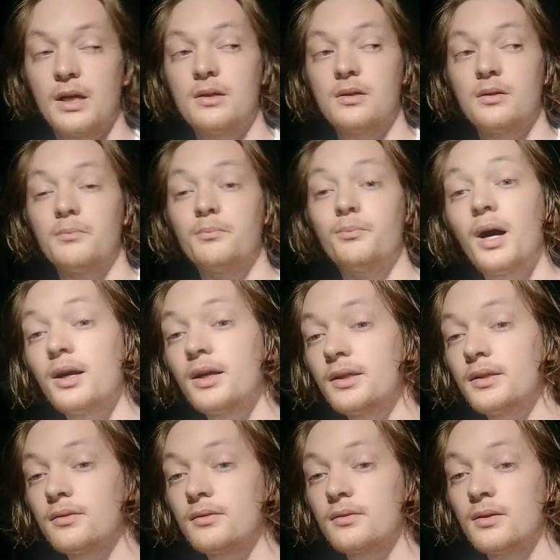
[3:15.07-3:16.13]

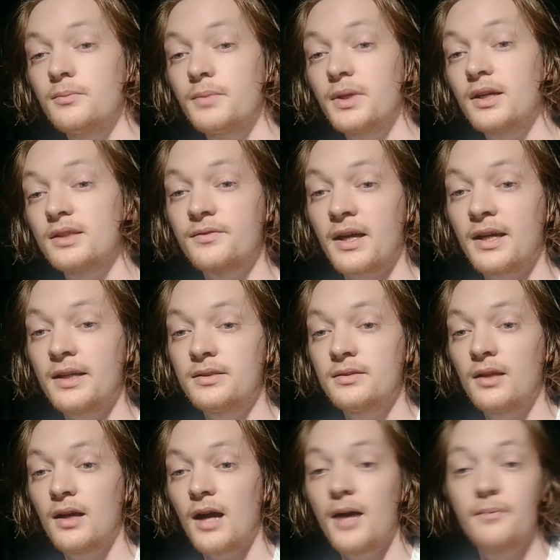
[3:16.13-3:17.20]
But because of
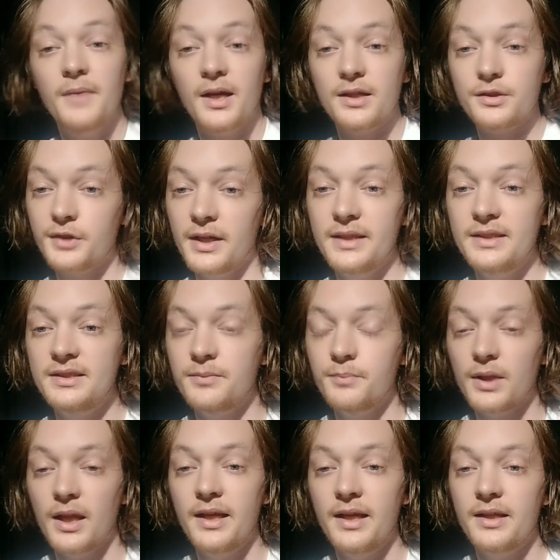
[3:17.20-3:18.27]
that, I'm not trying to
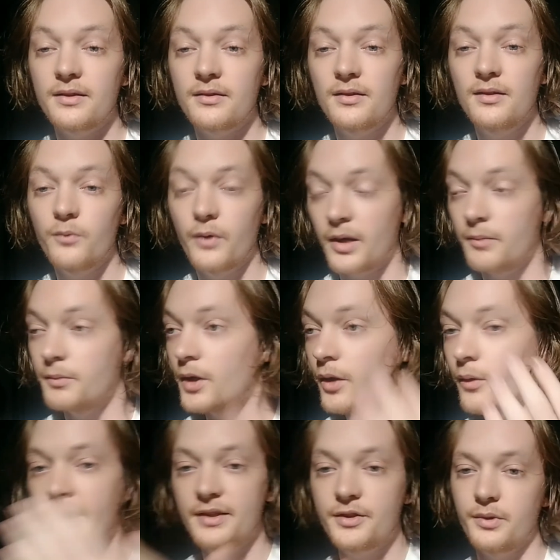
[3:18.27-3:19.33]
plan when I'm
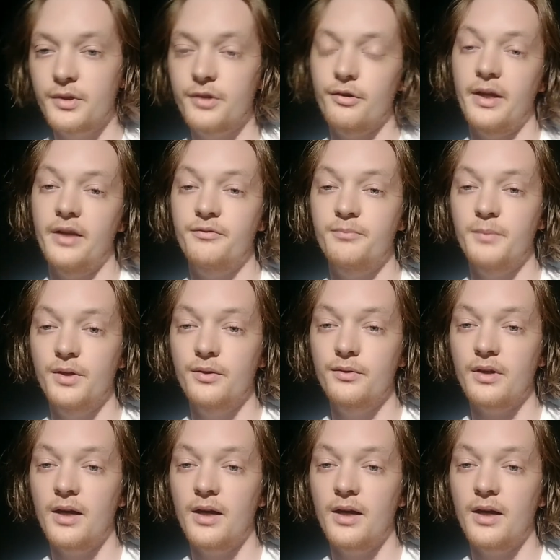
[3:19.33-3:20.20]
going into a creative mode.